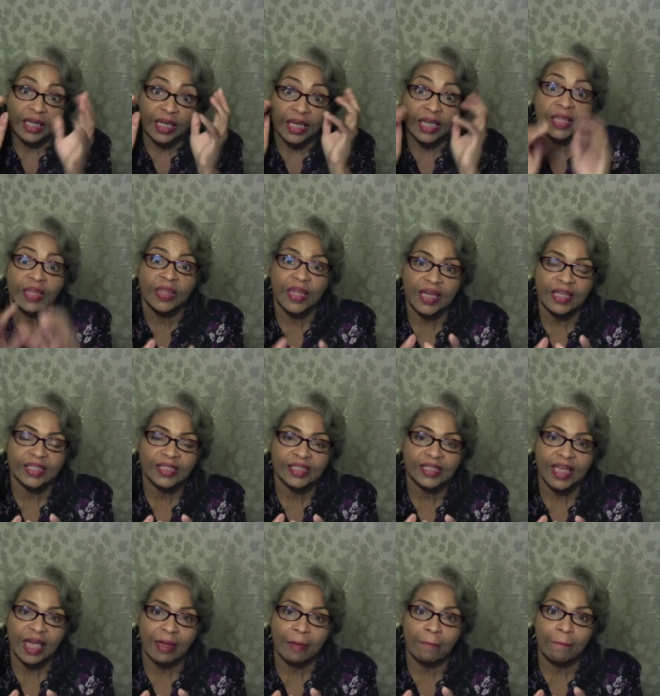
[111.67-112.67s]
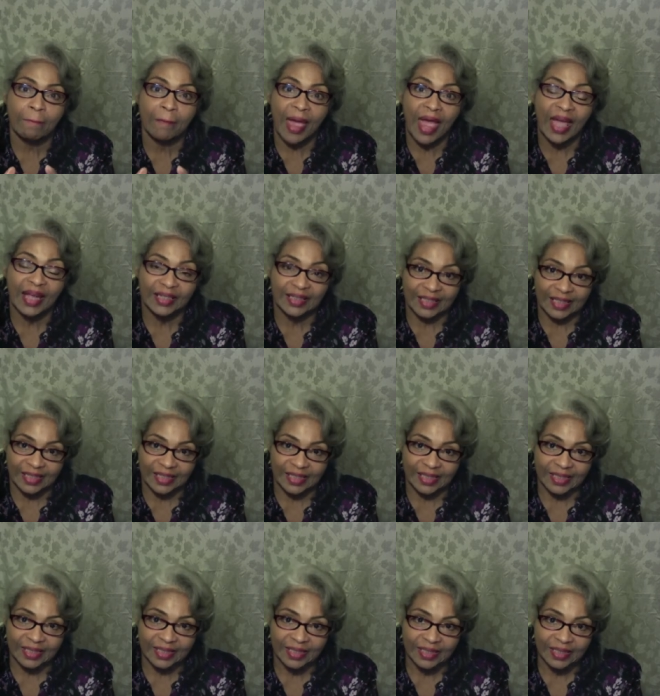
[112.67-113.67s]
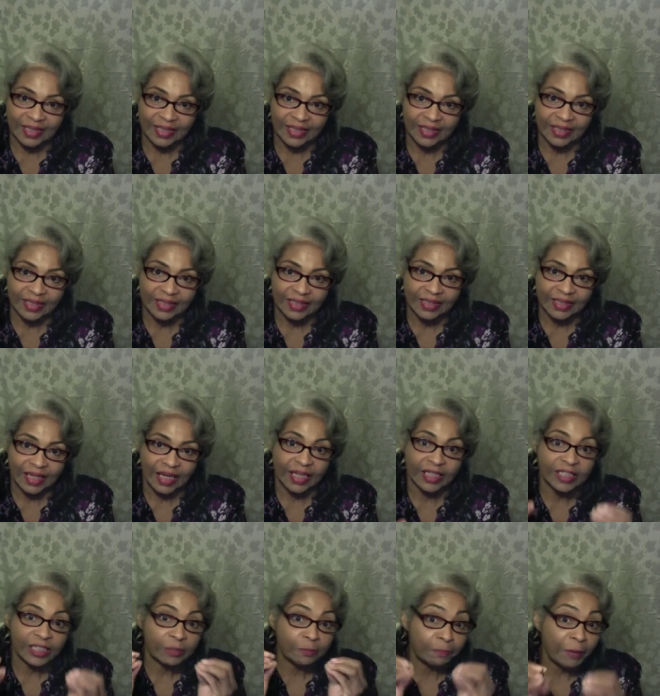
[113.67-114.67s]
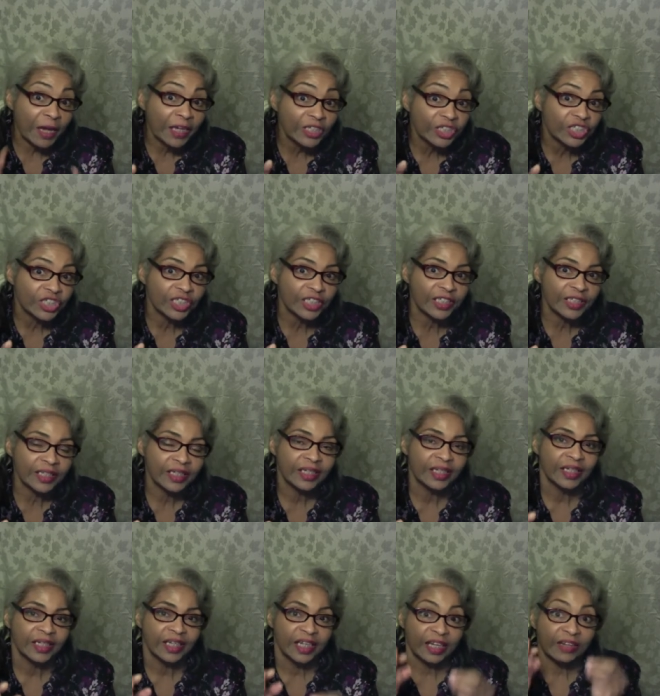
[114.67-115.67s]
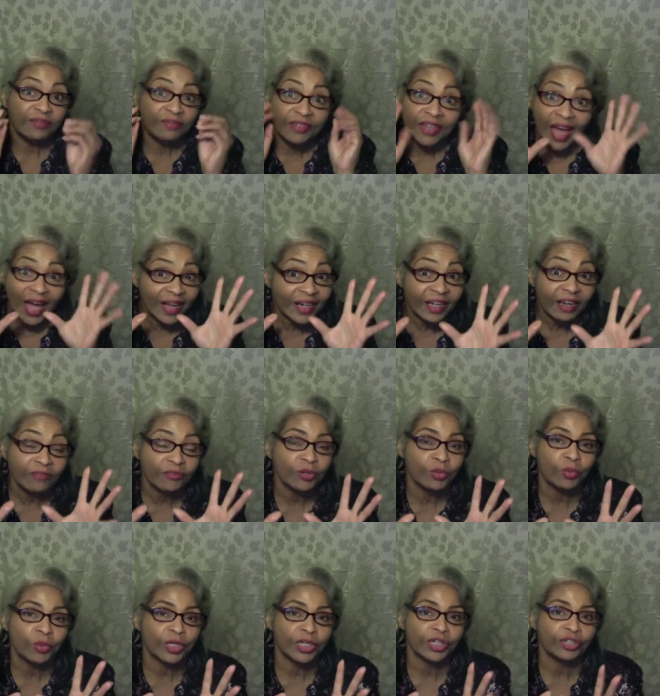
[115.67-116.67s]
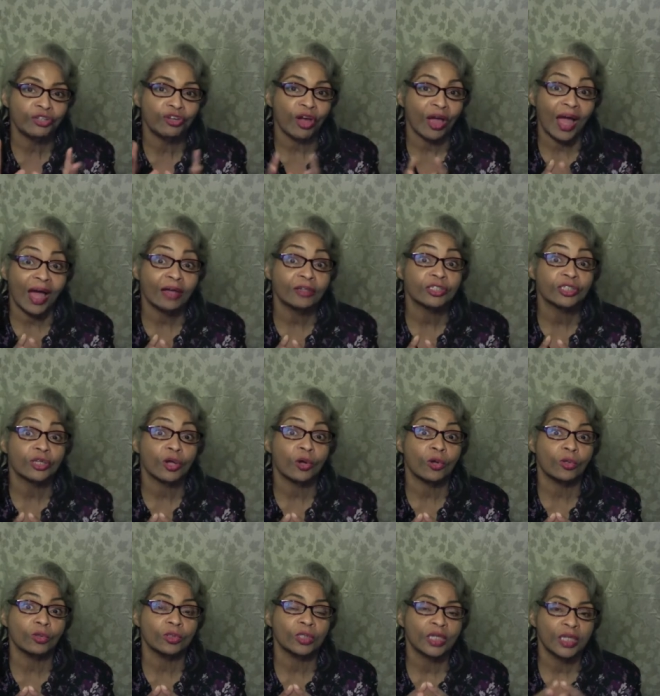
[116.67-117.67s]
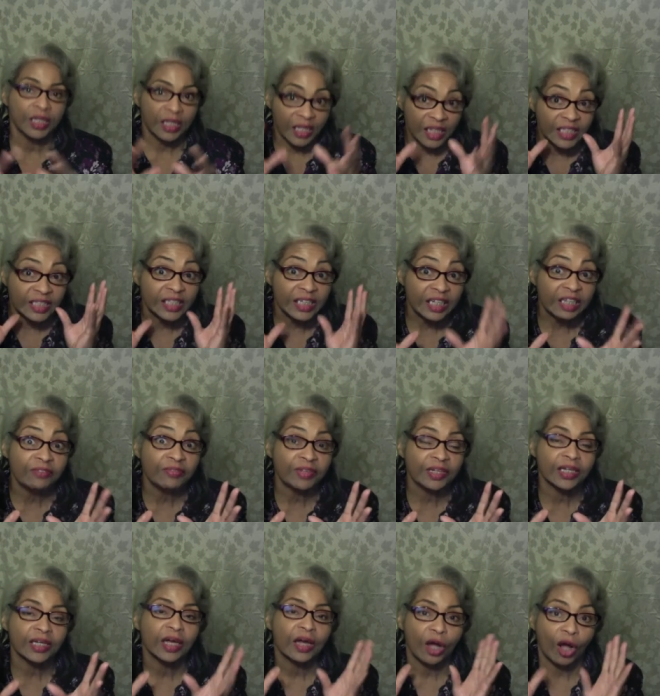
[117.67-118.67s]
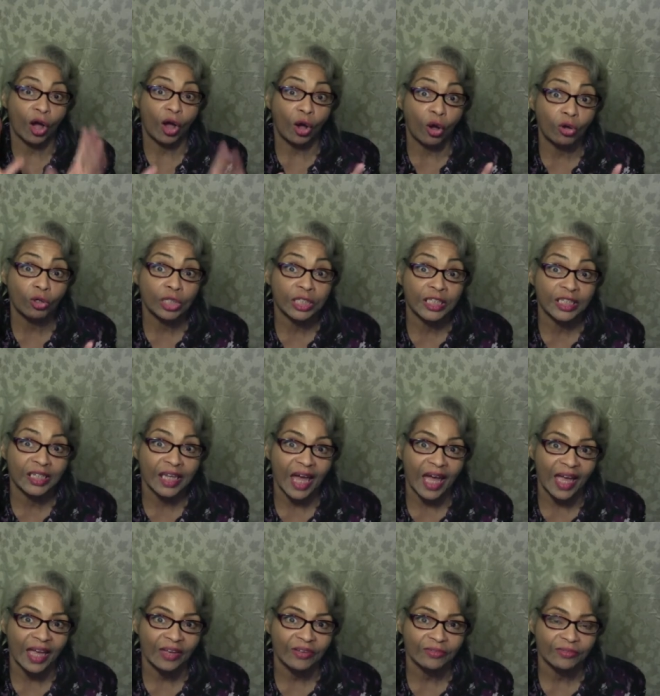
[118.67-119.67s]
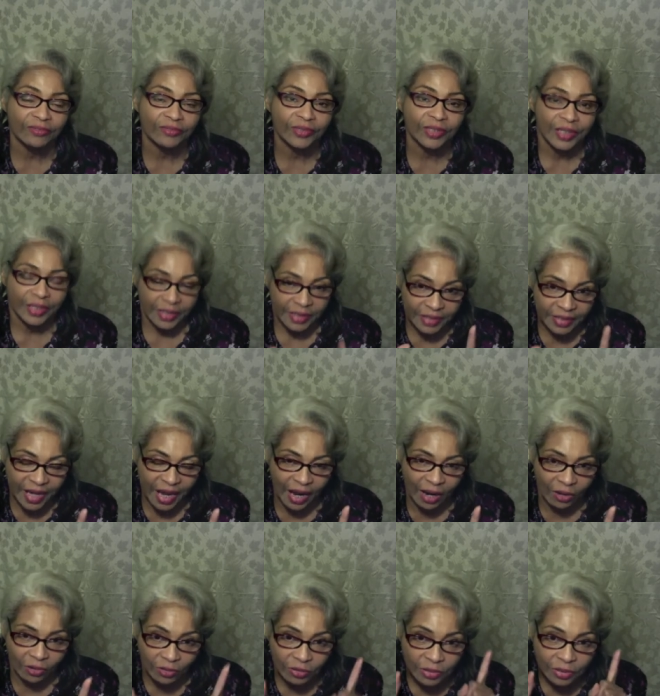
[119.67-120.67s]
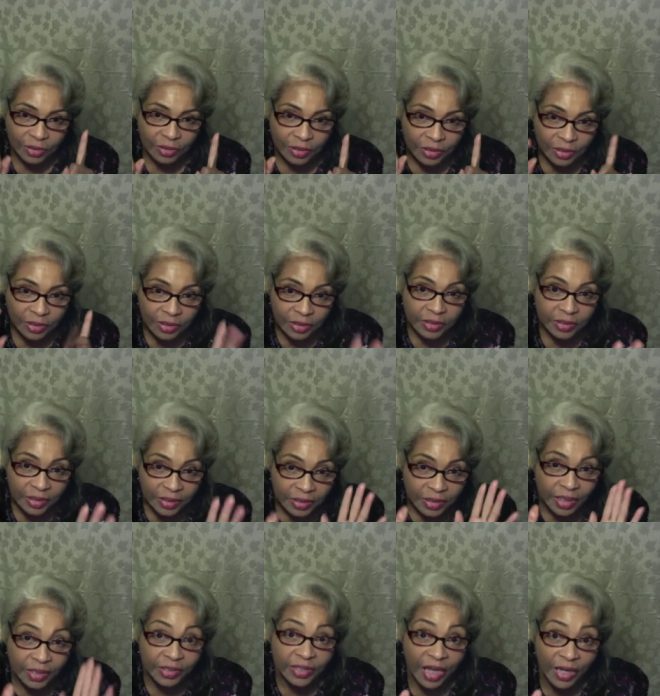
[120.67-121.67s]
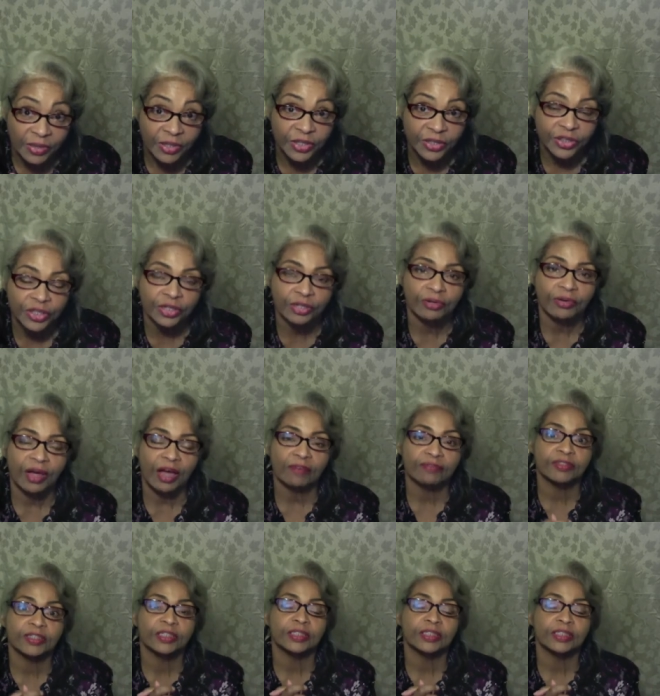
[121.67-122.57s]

in that same madness, especially if not everyone in your household is living a holy life. Now, another thing you have to